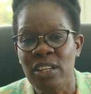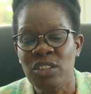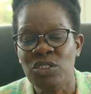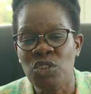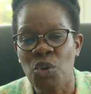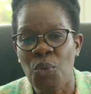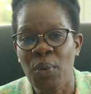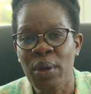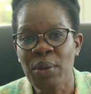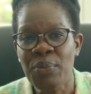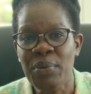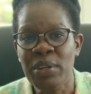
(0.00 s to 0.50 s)

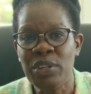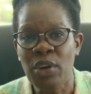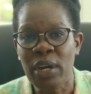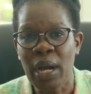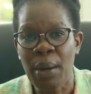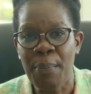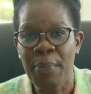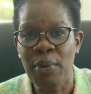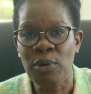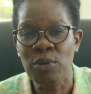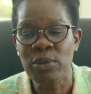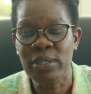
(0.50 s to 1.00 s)
So when we
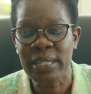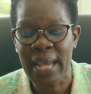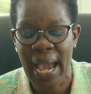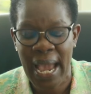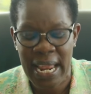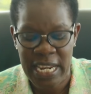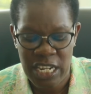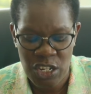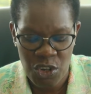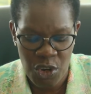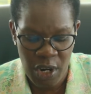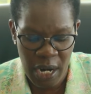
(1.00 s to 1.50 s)
talk about
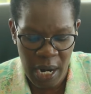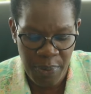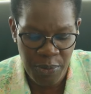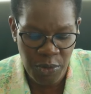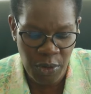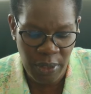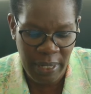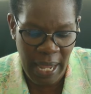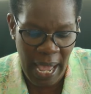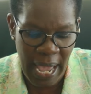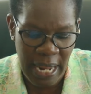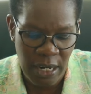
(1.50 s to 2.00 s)

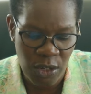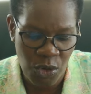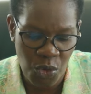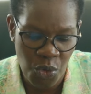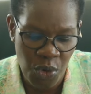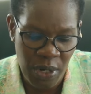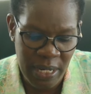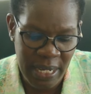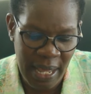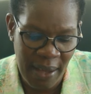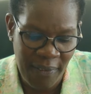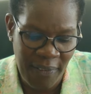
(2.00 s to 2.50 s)
anti-corruption and
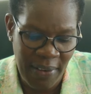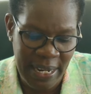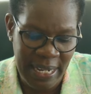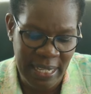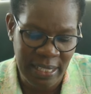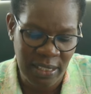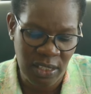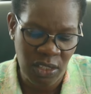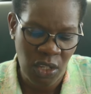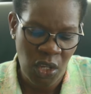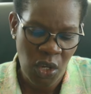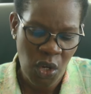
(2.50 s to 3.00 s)
good
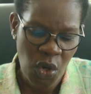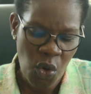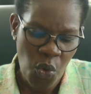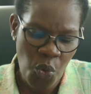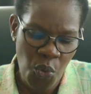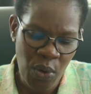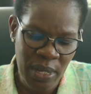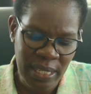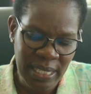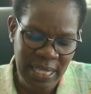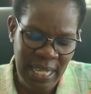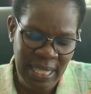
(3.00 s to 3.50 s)
governance,
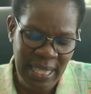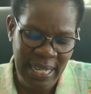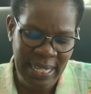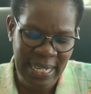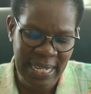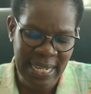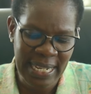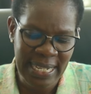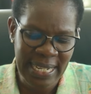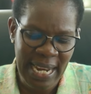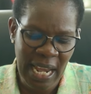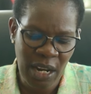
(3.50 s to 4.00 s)
we see
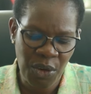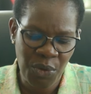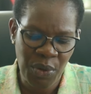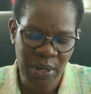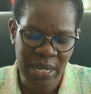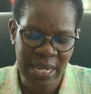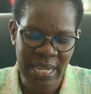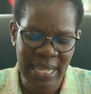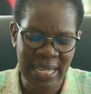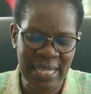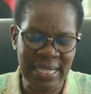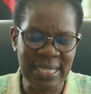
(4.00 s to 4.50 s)
that
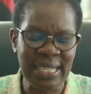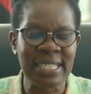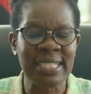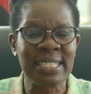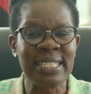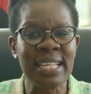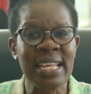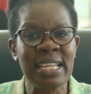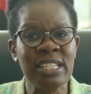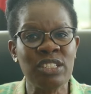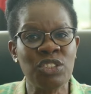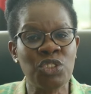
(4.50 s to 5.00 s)
integrity is
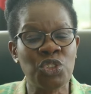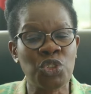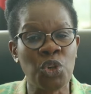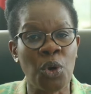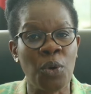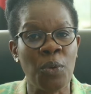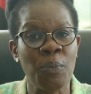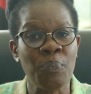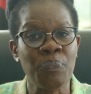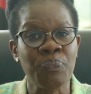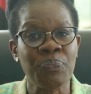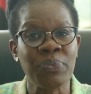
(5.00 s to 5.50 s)

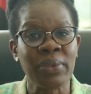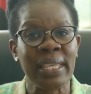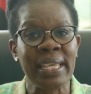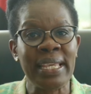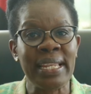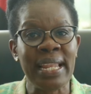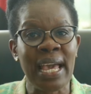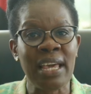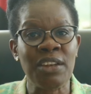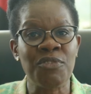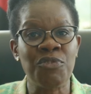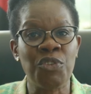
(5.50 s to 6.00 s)
essential
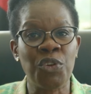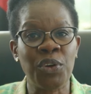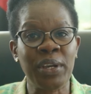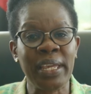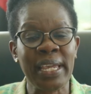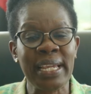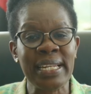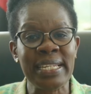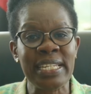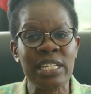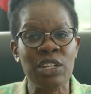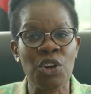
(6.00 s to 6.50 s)
in
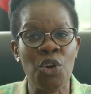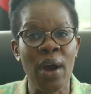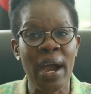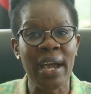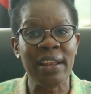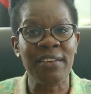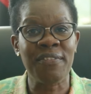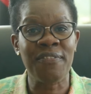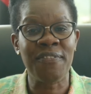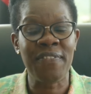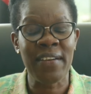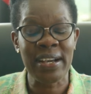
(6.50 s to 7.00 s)
advocating or
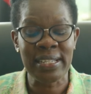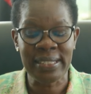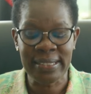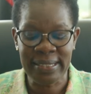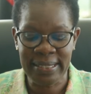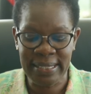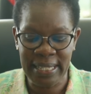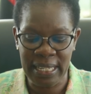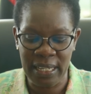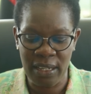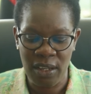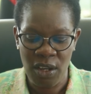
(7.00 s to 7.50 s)

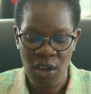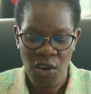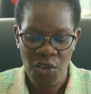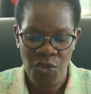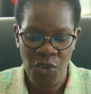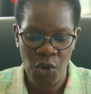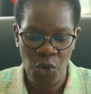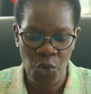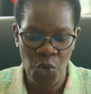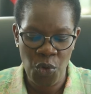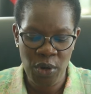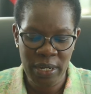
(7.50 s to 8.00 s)
advancing
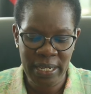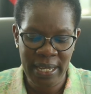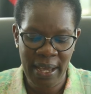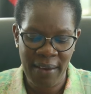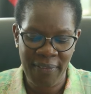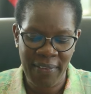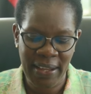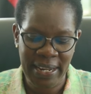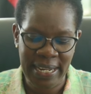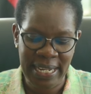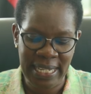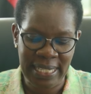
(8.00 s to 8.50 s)
for good
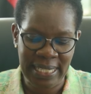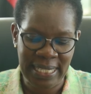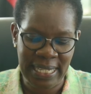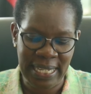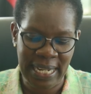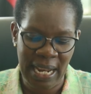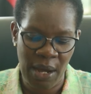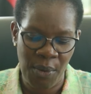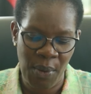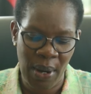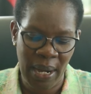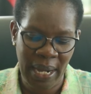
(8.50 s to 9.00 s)
governance
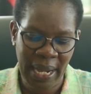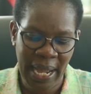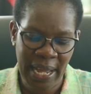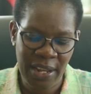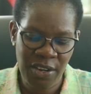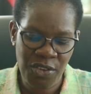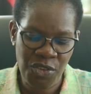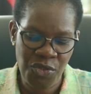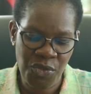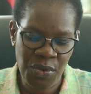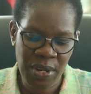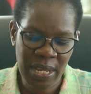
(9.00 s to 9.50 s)
in our
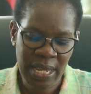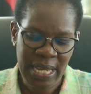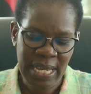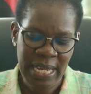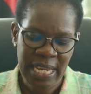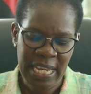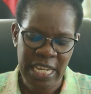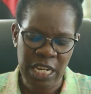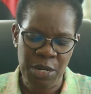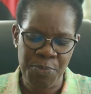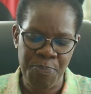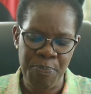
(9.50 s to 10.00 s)
country
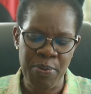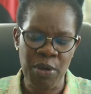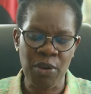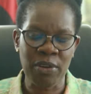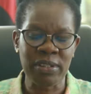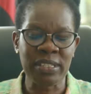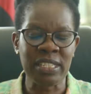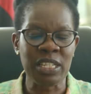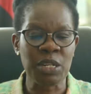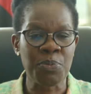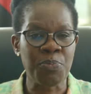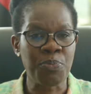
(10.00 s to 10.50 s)
it,
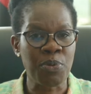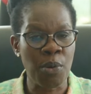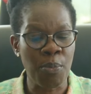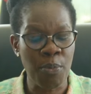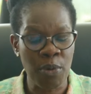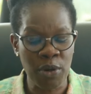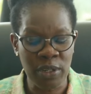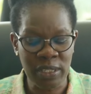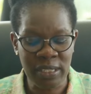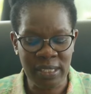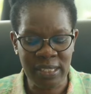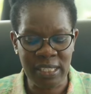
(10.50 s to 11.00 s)
because it
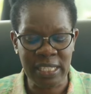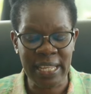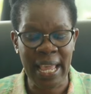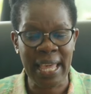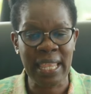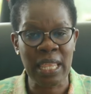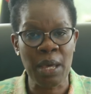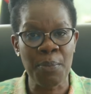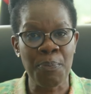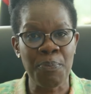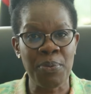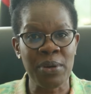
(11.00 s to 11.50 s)
promotes the
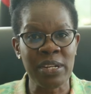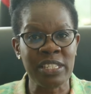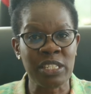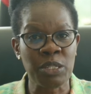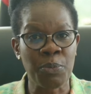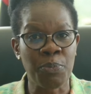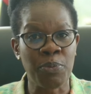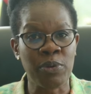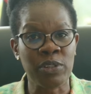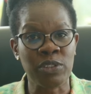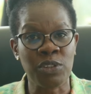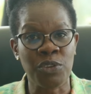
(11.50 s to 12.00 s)
other
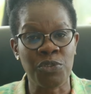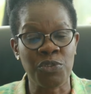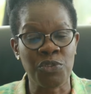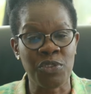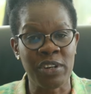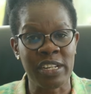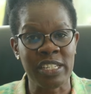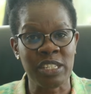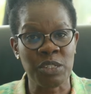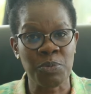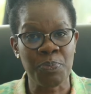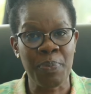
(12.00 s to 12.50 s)
principles of
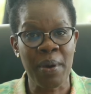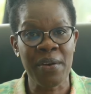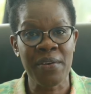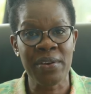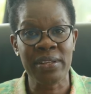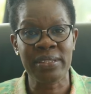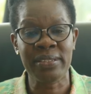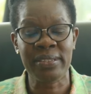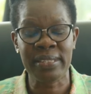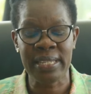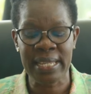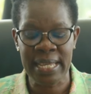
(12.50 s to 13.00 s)

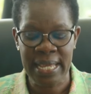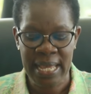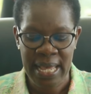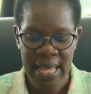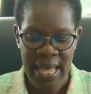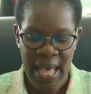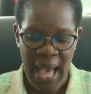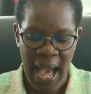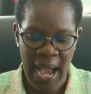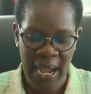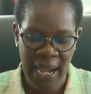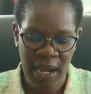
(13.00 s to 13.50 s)
transparency,
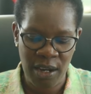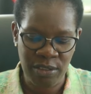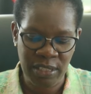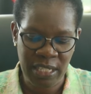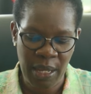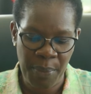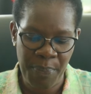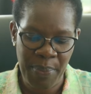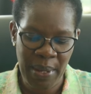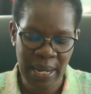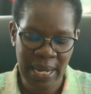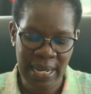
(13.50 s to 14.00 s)

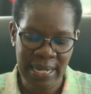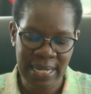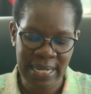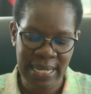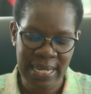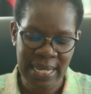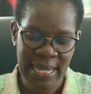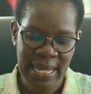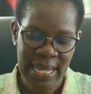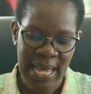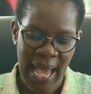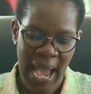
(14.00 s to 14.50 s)

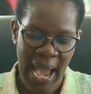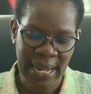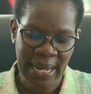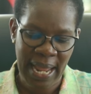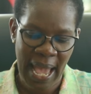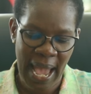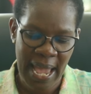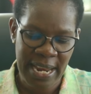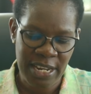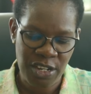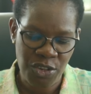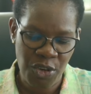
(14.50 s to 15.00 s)
accountability,
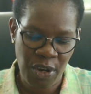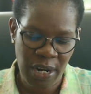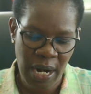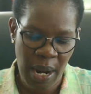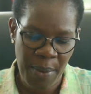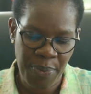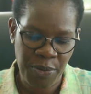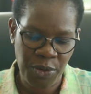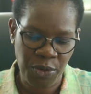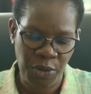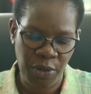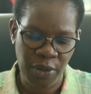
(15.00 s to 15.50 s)
and
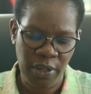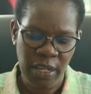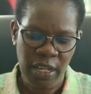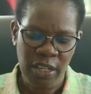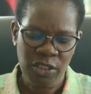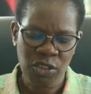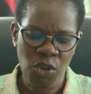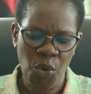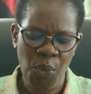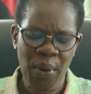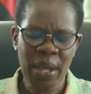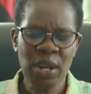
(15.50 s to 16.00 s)
anti-corruption.
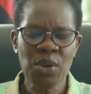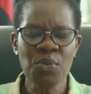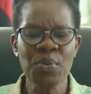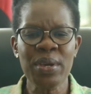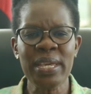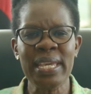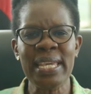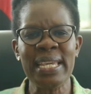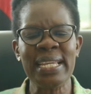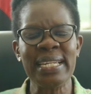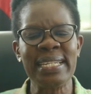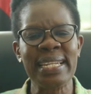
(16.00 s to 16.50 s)
So when
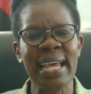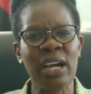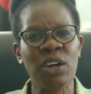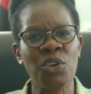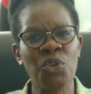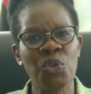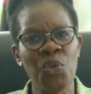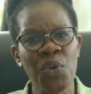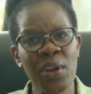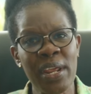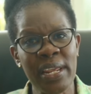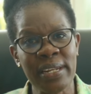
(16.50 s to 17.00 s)
we
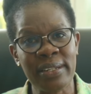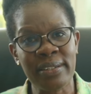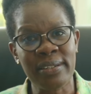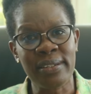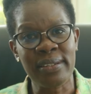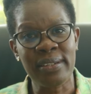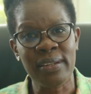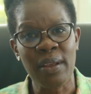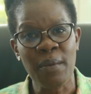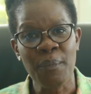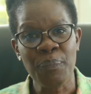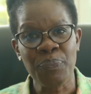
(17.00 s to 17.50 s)

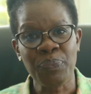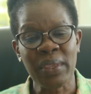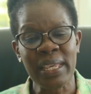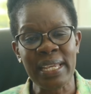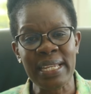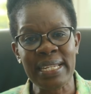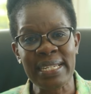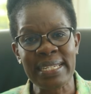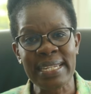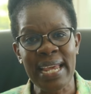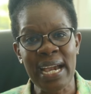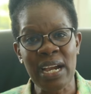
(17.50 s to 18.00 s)
integrate
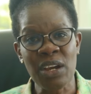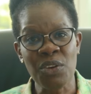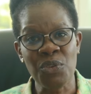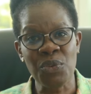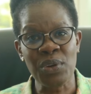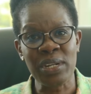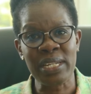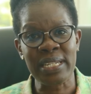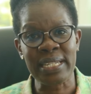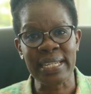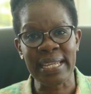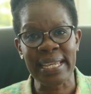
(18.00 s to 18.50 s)

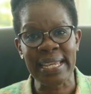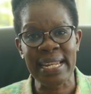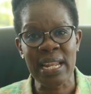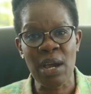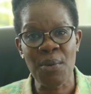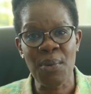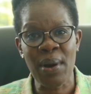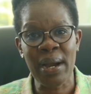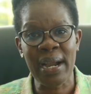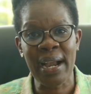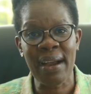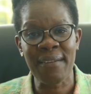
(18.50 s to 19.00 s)
integrity in
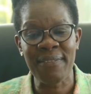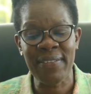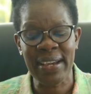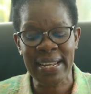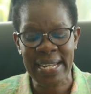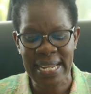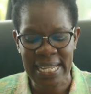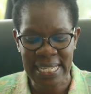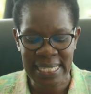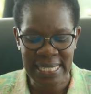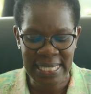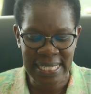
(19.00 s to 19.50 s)
our
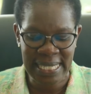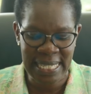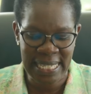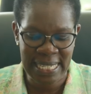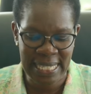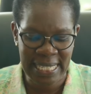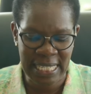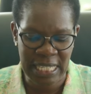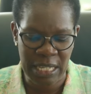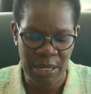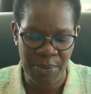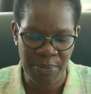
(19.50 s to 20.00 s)
governance
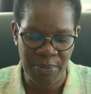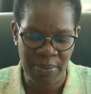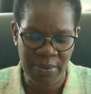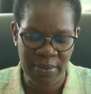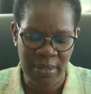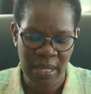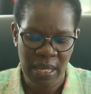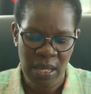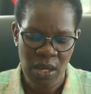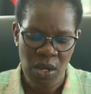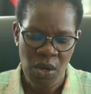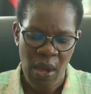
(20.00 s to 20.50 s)

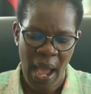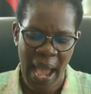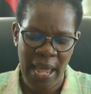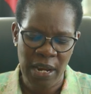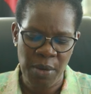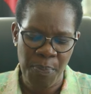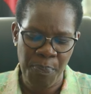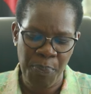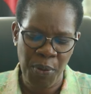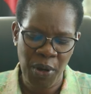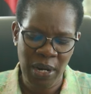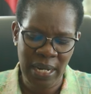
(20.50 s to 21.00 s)
systems,
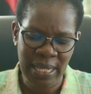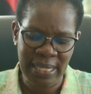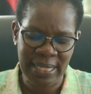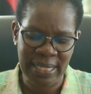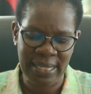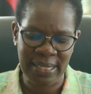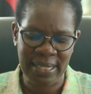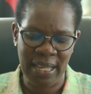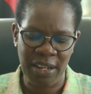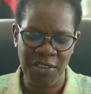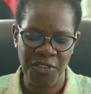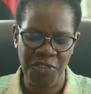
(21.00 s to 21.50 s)
and
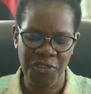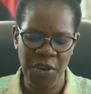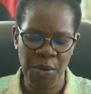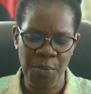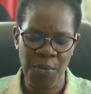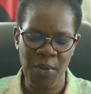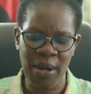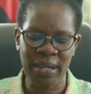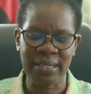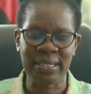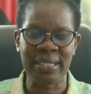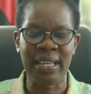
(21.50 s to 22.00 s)
policies and
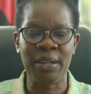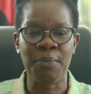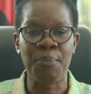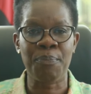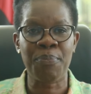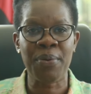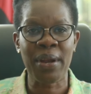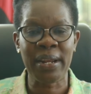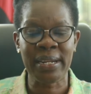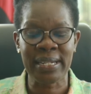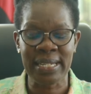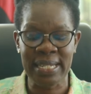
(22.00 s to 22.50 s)
frameworks and
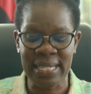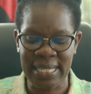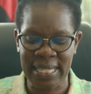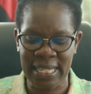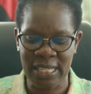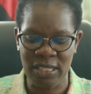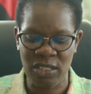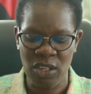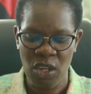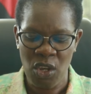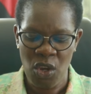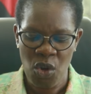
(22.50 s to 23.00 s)

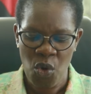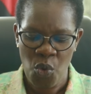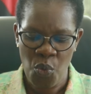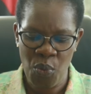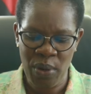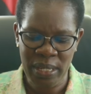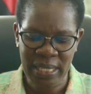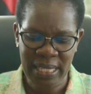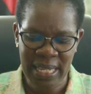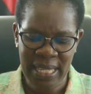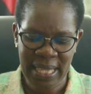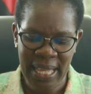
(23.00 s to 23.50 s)
practices,
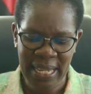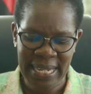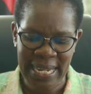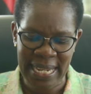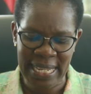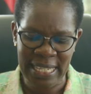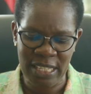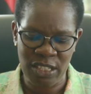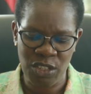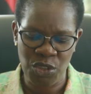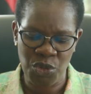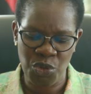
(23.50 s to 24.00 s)
we see
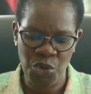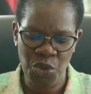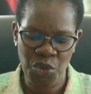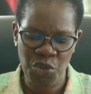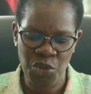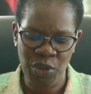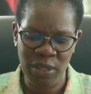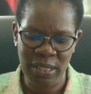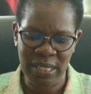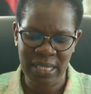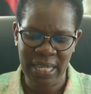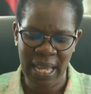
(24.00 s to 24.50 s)
that
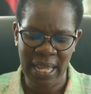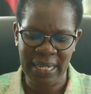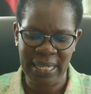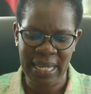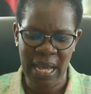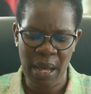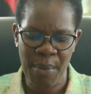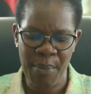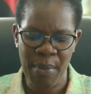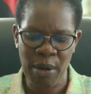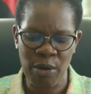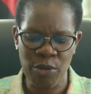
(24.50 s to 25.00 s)
institutions can
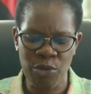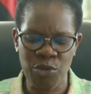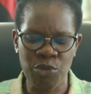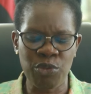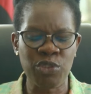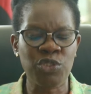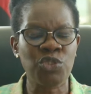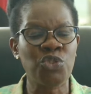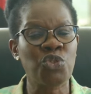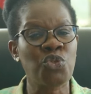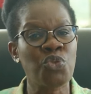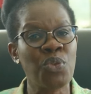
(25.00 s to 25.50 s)
come out
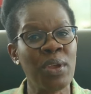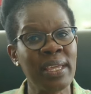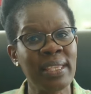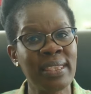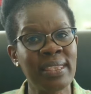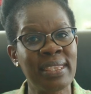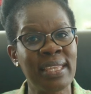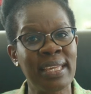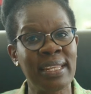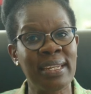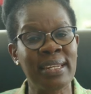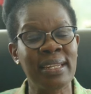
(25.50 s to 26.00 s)
to
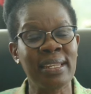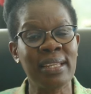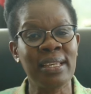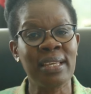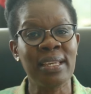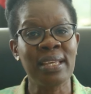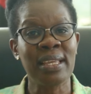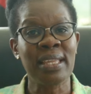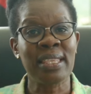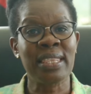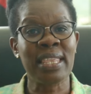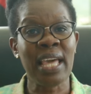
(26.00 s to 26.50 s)
strengthen
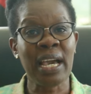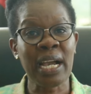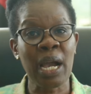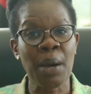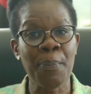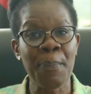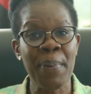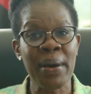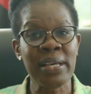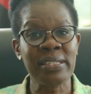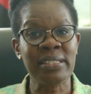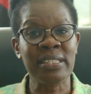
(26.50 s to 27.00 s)
their
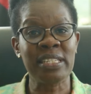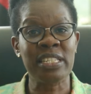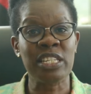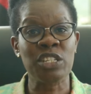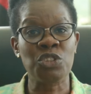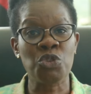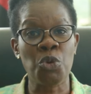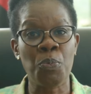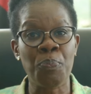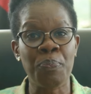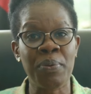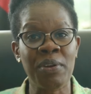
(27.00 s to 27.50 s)

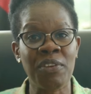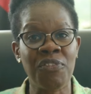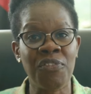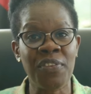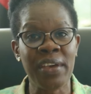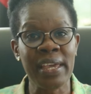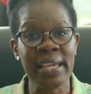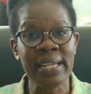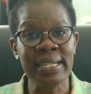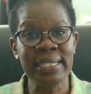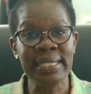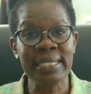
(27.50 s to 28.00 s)
capacity to
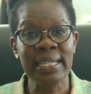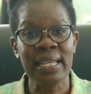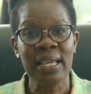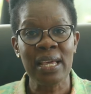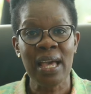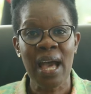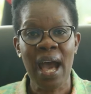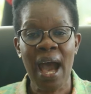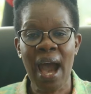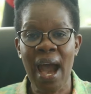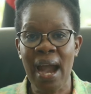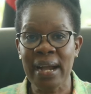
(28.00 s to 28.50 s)
prevent
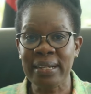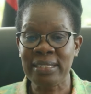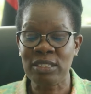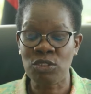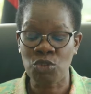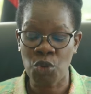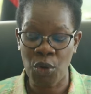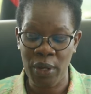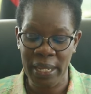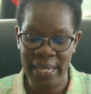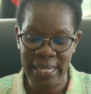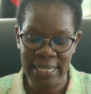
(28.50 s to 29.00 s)

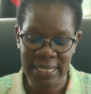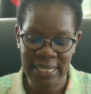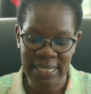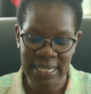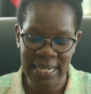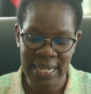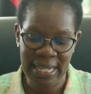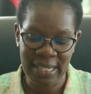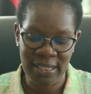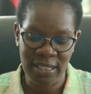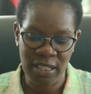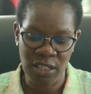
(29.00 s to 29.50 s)
acts or
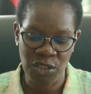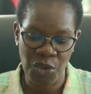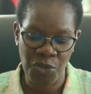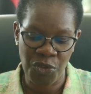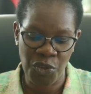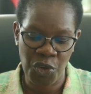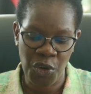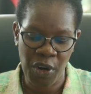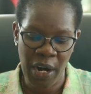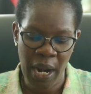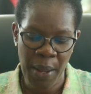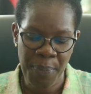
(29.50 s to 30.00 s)
incidences
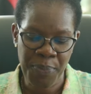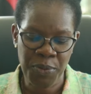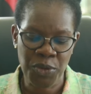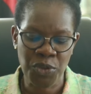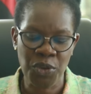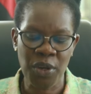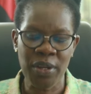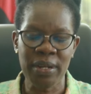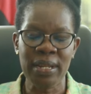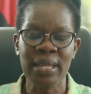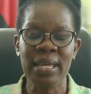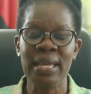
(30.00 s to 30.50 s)
of
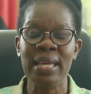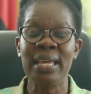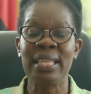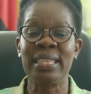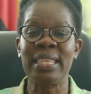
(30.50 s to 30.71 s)
corruption.